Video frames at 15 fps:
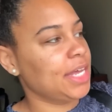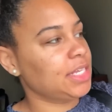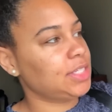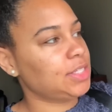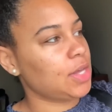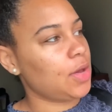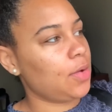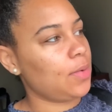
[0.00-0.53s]

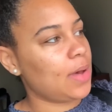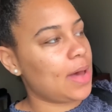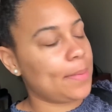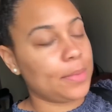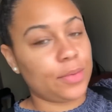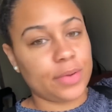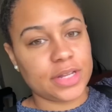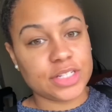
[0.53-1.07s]
So
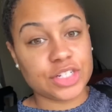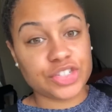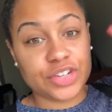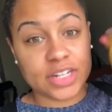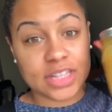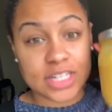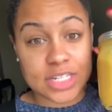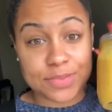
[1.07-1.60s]
I'm going to
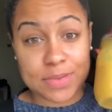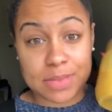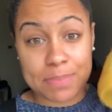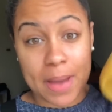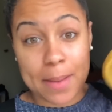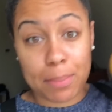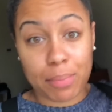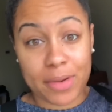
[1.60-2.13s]
drink this with
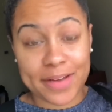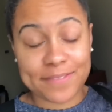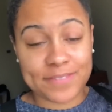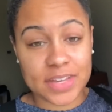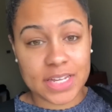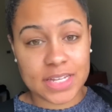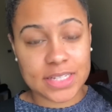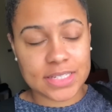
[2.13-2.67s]
my
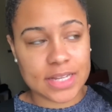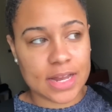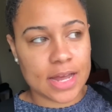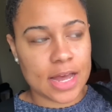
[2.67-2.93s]
breakfast.